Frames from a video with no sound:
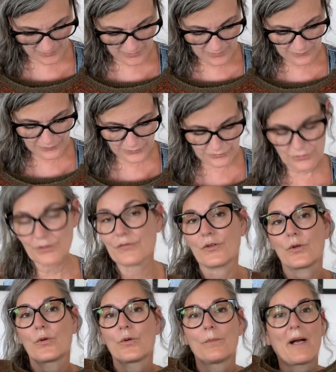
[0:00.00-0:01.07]
First of
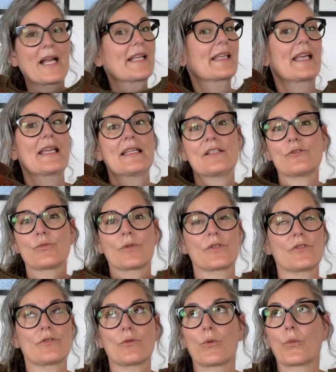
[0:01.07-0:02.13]
all, my gauge
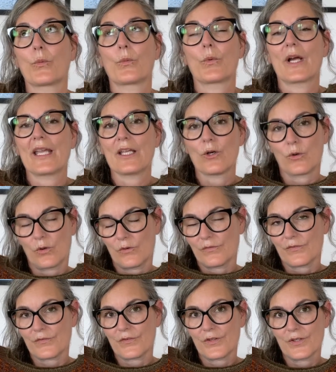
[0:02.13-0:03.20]
was way
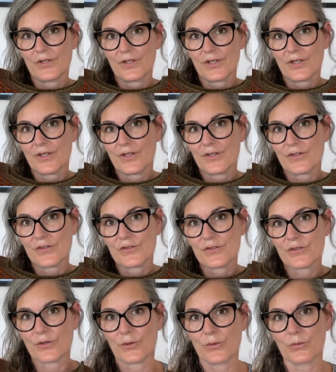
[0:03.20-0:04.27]
off.
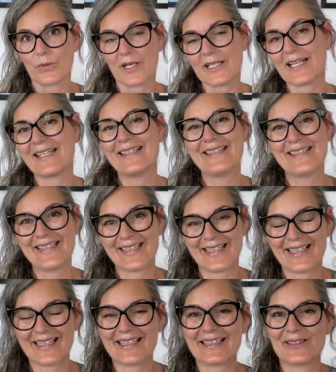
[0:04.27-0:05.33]
So what I
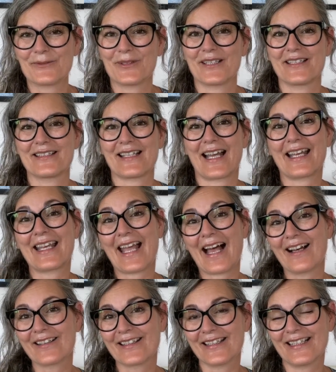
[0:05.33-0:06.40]
did was I
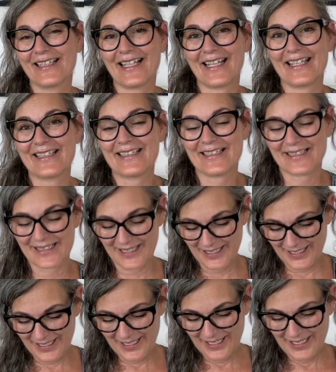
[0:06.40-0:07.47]
calculated
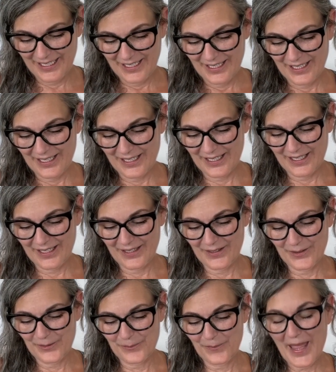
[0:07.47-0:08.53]

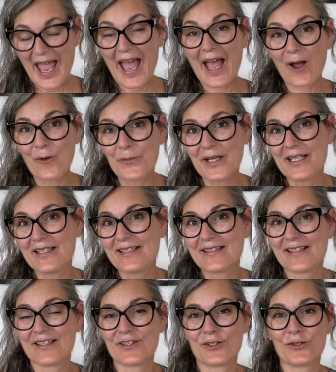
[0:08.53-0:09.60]
how many
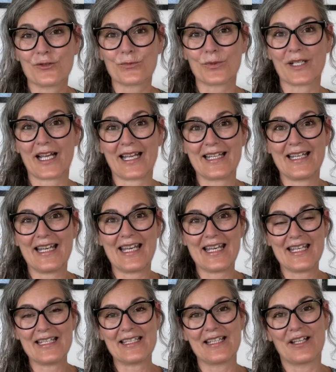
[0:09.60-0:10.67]
stitches would I
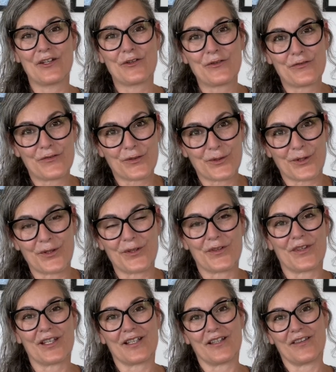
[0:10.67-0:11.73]
need for
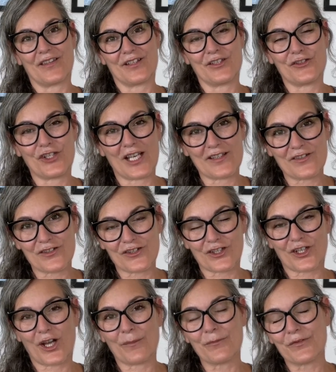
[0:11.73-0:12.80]
the chest
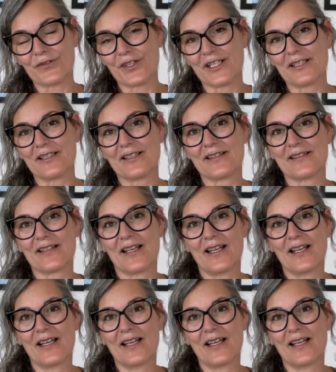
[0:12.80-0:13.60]
circumference